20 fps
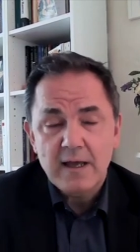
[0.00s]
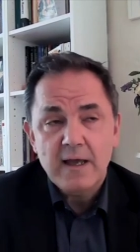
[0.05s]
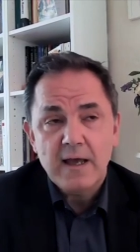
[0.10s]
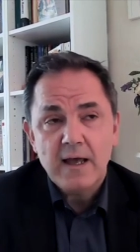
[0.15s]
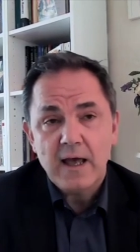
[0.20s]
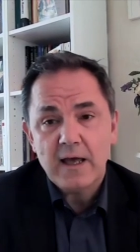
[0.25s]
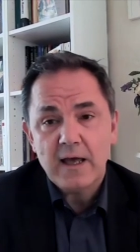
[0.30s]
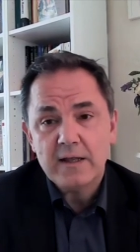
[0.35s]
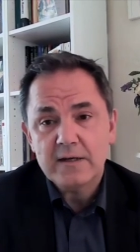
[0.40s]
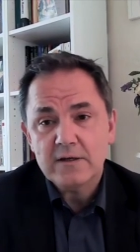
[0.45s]

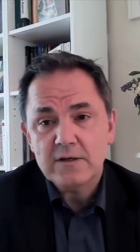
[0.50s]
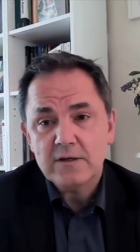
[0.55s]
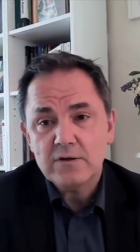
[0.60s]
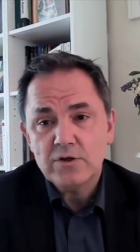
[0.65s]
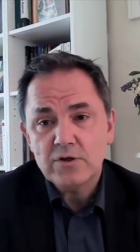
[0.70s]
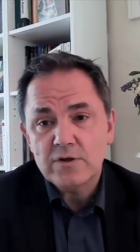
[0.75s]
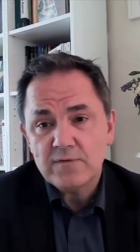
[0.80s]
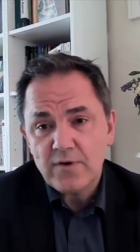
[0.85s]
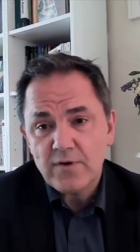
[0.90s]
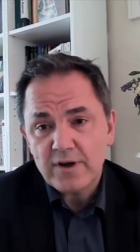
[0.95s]
And
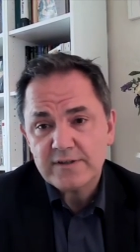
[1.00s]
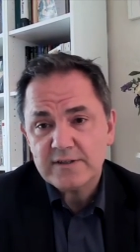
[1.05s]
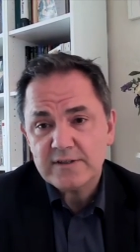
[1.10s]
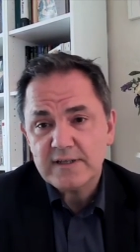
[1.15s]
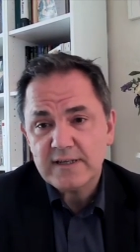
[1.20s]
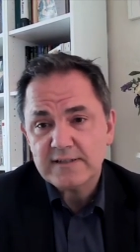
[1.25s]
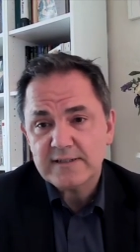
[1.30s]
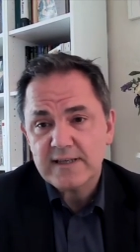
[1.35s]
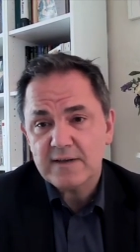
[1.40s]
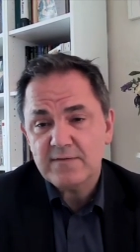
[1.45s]

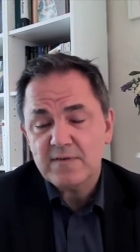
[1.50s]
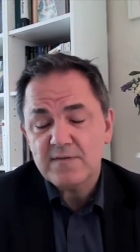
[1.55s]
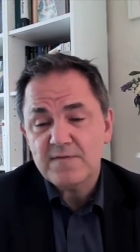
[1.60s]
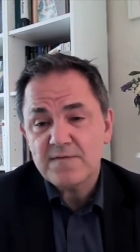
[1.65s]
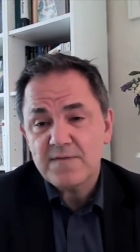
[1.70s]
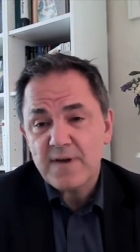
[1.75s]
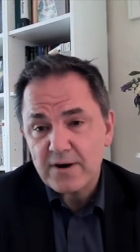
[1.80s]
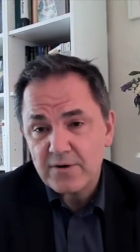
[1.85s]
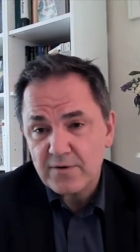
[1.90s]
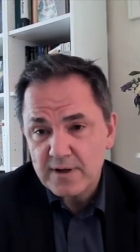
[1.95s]
universities have a
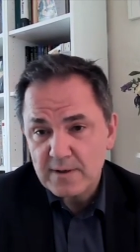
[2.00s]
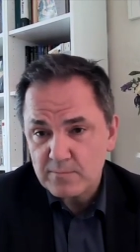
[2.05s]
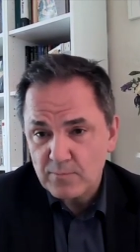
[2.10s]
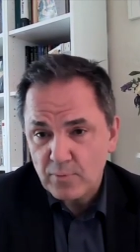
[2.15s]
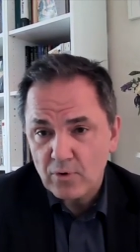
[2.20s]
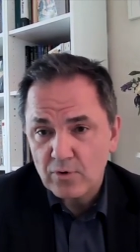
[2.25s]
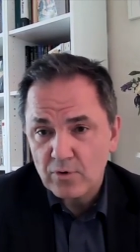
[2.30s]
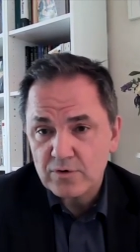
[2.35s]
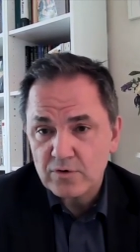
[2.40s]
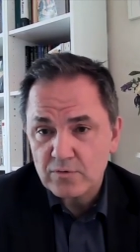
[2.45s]
very
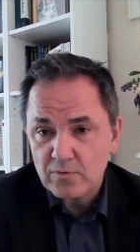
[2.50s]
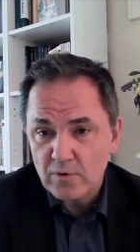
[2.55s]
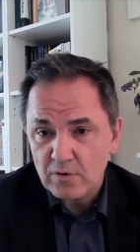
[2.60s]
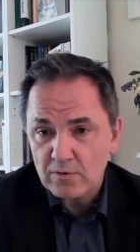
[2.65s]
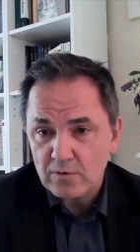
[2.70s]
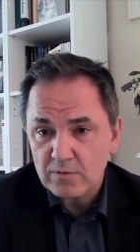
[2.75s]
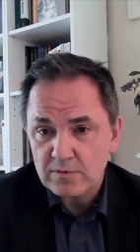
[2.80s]
important role